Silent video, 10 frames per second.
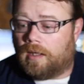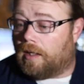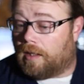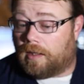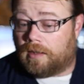
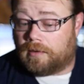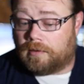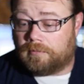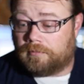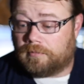And
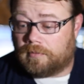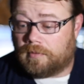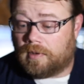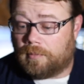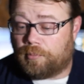
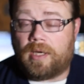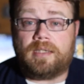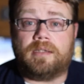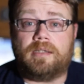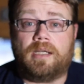boy, I
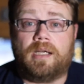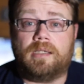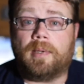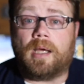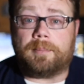tell you, I
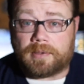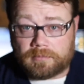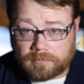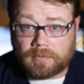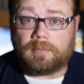am happy.
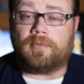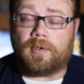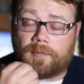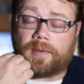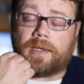I'm
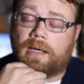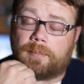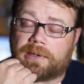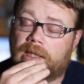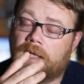very, very
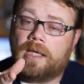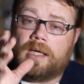happy.